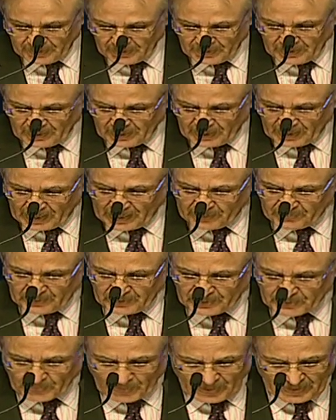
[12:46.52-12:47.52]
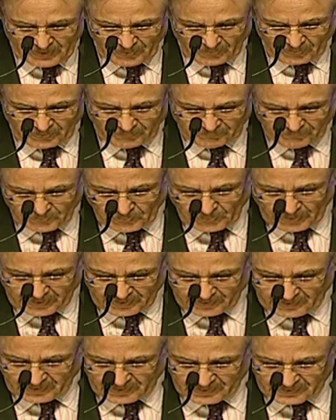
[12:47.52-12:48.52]
I will dwell on a few
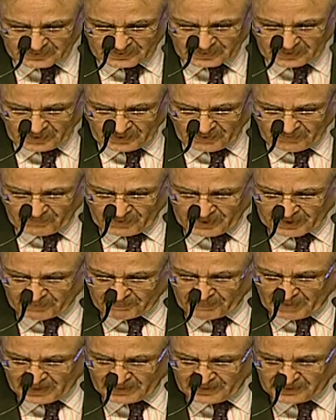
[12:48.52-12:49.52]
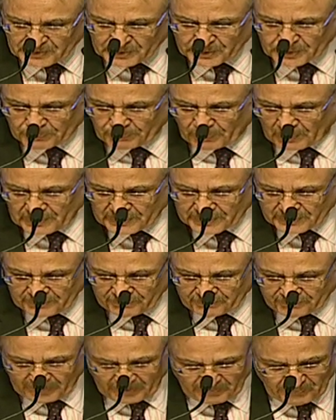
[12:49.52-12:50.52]
areas where a balanced policy
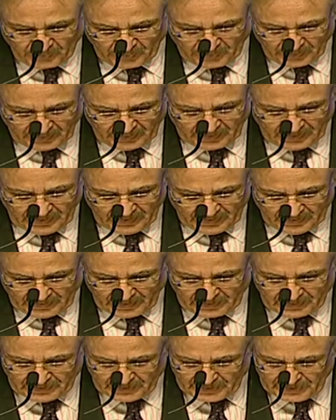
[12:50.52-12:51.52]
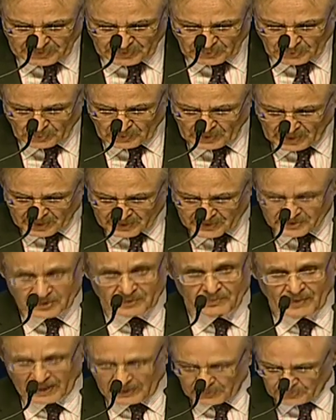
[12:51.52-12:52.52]
framework can lead to larger
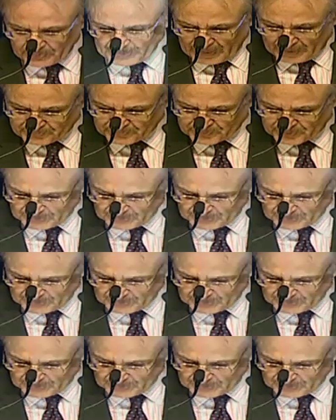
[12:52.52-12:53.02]
value capture